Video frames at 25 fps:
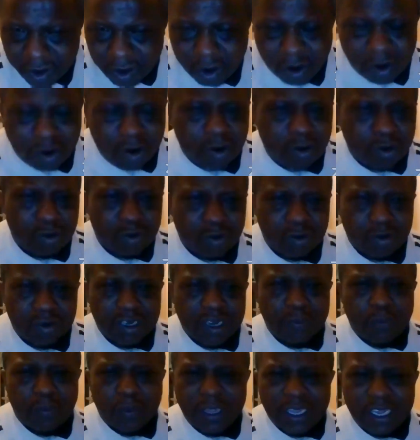Oh,
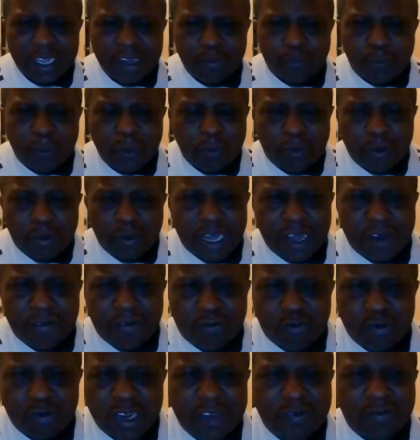they bring in people
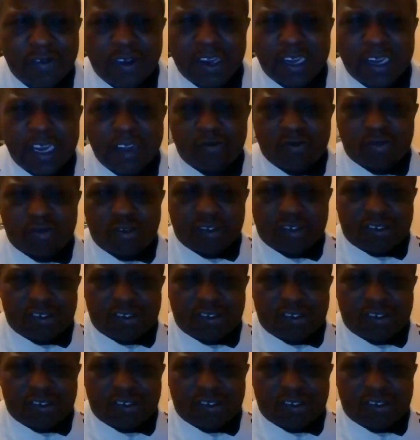that have